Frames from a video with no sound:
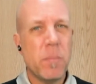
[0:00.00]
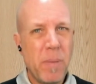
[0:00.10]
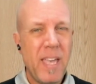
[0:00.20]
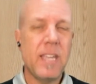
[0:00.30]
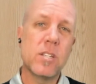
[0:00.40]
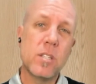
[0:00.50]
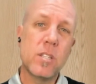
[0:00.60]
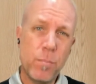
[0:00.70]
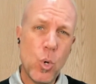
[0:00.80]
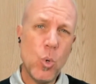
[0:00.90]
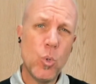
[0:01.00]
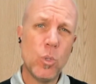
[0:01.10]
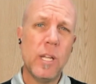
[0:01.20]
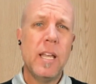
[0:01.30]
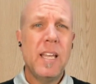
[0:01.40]
The paint, the
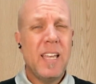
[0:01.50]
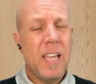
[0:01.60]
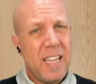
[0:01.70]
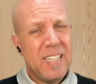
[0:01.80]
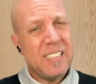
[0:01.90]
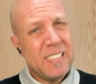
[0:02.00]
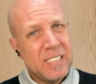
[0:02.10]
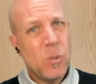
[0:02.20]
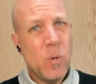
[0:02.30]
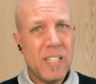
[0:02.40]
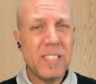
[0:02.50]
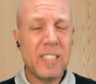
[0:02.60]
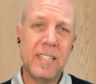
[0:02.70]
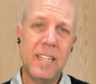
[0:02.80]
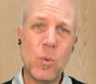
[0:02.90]
pool, well,
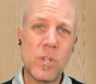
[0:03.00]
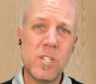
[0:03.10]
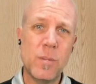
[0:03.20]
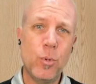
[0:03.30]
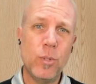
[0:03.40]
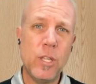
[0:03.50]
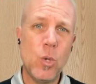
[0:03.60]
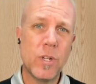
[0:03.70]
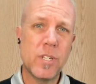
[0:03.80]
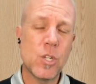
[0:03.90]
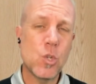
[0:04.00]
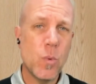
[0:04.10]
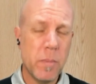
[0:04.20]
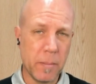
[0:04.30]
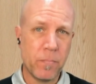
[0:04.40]
it wasn't a pool that you wanted to
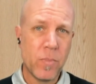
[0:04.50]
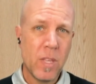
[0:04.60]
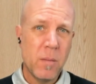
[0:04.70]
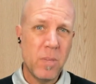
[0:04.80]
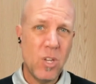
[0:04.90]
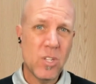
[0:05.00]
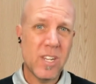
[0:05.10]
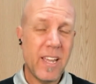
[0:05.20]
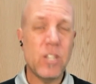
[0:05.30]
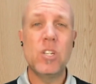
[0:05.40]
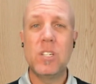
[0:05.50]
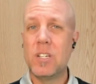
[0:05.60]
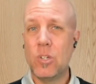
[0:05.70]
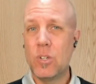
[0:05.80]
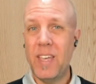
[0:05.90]
swim in because it actually
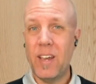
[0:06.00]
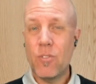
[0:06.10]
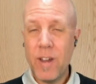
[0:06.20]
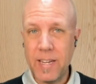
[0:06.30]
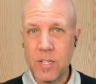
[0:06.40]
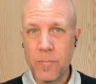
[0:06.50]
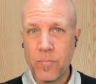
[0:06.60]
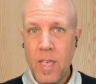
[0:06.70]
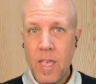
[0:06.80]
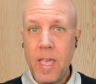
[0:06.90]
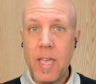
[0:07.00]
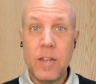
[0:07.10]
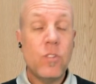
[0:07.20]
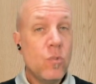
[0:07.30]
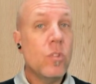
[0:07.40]
didn't look that great.
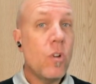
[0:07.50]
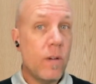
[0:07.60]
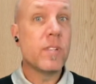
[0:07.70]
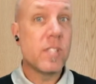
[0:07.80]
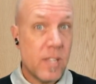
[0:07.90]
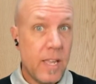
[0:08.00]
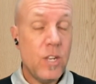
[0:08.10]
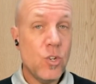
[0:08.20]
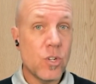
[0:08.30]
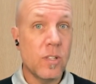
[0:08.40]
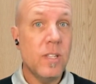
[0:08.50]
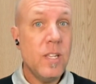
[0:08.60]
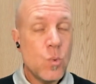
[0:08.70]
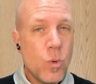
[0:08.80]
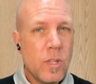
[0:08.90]
And through the conversation,
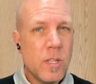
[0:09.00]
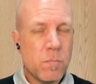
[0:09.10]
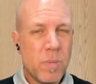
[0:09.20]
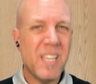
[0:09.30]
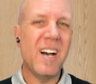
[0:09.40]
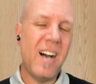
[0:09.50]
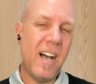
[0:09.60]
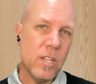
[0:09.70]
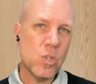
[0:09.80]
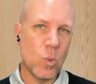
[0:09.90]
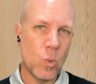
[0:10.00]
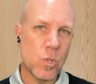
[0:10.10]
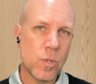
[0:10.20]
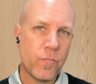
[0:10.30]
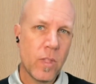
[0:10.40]
these were these big
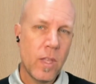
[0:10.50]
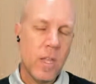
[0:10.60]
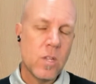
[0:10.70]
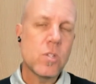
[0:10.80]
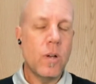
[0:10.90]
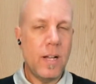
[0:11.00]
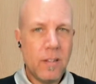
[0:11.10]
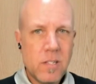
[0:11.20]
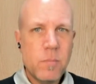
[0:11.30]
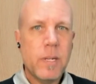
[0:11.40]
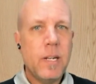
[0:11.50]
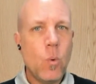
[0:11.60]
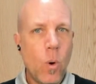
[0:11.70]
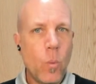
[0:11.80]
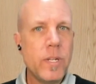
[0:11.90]
eyesores. So ultimately
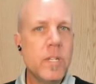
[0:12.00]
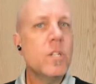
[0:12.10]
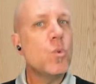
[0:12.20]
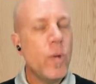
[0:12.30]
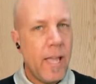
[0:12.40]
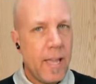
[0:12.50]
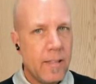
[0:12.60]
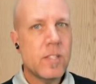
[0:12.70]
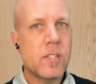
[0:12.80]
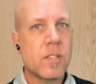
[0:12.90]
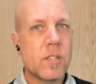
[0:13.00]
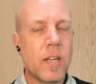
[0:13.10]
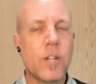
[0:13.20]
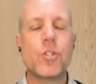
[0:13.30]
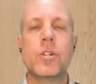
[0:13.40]
what we did is we had this
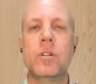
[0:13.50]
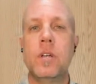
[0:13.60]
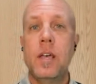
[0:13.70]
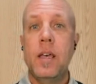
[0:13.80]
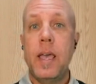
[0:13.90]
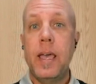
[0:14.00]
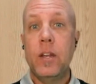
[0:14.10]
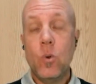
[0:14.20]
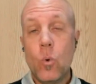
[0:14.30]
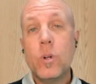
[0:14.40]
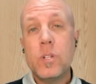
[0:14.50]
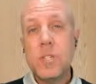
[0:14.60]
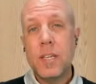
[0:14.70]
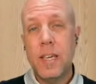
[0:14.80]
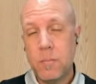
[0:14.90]
discussion, and in order
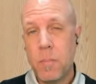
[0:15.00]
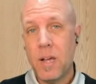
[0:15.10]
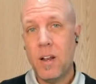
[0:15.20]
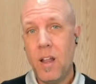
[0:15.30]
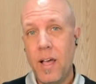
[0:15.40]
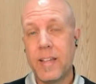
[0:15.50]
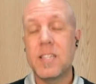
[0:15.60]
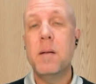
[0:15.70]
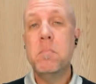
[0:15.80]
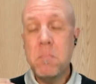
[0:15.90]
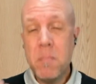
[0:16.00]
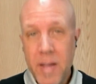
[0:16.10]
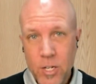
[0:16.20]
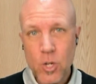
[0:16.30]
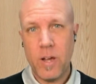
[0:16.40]
to get my client a
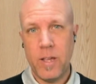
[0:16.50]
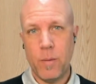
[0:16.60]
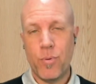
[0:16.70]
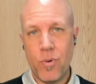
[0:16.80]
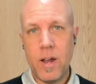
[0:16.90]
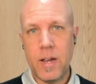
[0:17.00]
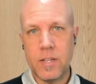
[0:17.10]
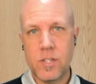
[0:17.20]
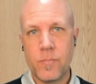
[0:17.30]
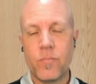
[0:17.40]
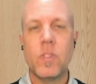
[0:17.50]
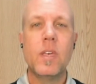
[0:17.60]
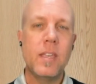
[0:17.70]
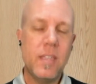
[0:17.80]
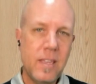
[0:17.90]
much higher price,
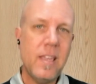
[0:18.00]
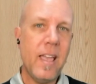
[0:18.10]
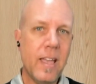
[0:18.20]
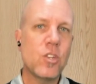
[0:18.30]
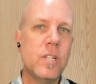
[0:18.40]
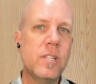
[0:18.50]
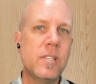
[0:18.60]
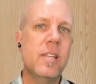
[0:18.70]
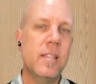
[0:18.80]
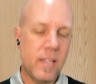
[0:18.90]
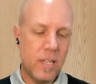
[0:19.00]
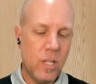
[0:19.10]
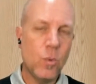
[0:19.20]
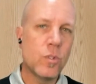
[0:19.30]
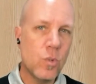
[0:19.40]
he actually said that
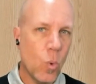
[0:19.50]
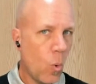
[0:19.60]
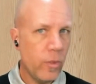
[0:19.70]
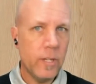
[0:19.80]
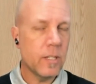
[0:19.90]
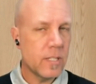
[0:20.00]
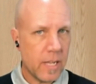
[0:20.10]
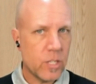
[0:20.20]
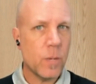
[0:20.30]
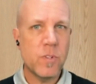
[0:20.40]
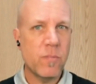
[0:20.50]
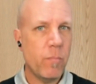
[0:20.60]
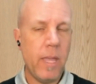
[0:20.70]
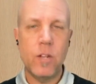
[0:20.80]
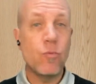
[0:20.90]
he will do all the little touch-ups of
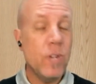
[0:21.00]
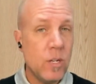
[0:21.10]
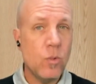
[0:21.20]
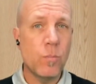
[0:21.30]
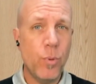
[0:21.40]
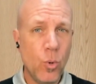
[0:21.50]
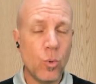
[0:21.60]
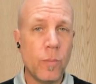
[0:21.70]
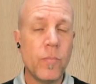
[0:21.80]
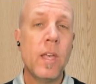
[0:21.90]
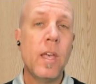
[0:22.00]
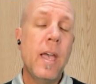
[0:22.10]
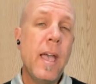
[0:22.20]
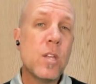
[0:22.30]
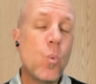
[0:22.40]
paint, redo the pool,
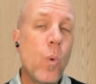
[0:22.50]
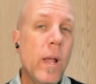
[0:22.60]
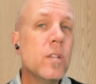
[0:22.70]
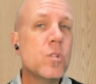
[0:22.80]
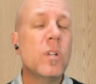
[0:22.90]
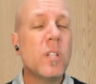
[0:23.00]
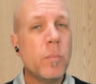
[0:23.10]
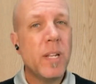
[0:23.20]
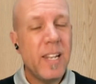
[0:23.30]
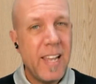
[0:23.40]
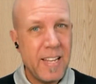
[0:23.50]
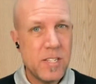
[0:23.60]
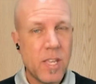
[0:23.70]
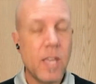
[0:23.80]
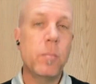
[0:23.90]
as well as do a little bit of
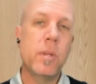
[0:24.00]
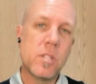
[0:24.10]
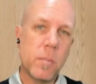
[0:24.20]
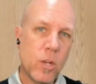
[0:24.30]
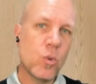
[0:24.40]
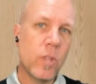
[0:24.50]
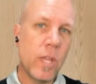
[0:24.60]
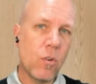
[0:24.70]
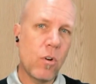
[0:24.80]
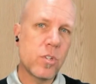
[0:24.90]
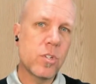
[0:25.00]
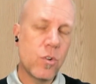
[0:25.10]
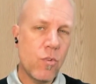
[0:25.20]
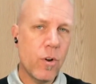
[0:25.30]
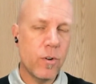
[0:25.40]
landscaping to make sure that grass to
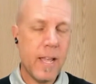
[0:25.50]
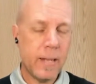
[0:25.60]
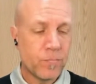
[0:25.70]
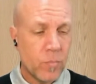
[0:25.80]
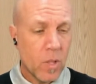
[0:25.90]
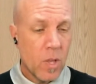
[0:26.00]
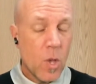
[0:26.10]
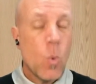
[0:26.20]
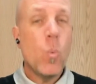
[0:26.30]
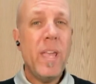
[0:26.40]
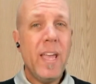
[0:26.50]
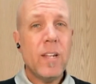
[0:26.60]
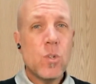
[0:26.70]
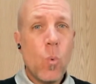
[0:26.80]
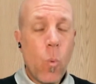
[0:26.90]
grow. Now, we
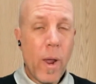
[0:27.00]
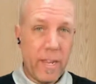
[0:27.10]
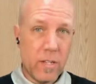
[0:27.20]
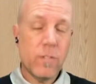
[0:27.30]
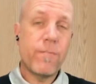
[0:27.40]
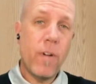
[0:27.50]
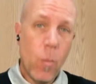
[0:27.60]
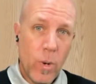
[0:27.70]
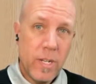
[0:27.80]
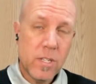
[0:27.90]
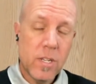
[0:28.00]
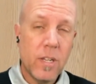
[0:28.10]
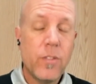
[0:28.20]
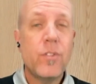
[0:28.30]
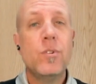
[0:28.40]
had to wait from
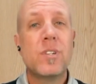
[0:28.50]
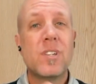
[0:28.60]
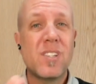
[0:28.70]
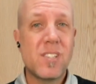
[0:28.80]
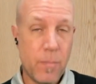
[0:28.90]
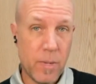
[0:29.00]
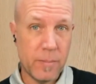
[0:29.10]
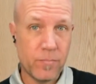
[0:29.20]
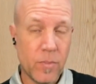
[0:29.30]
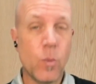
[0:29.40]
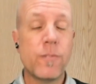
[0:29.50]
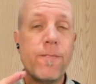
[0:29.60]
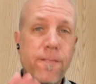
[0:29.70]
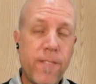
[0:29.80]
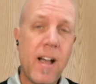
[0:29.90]
winter through to summer. It was
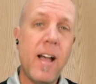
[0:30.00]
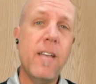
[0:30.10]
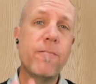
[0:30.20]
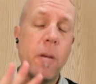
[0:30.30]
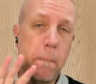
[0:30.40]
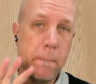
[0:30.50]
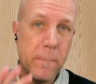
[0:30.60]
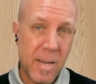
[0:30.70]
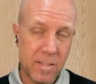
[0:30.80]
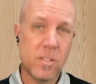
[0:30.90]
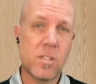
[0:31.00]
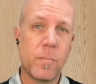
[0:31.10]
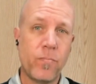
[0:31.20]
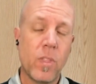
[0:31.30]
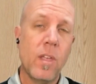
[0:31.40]
5 months.
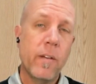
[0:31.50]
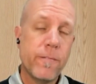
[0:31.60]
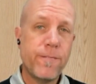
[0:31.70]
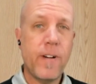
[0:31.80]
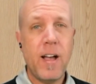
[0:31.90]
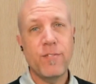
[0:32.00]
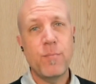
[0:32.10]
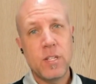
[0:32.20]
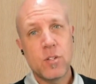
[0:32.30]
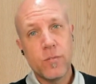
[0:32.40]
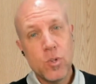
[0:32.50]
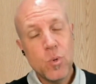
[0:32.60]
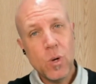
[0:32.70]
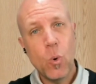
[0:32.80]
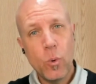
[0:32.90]
5 months of
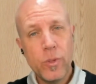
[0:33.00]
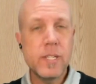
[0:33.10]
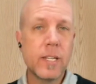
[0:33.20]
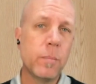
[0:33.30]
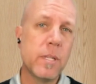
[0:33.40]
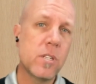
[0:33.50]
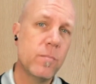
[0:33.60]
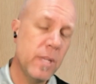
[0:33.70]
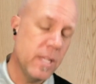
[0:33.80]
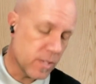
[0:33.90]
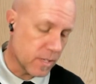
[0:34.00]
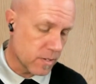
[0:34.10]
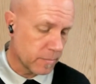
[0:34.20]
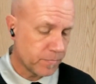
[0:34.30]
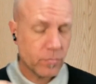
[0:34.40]
doing all these little bits and pieces.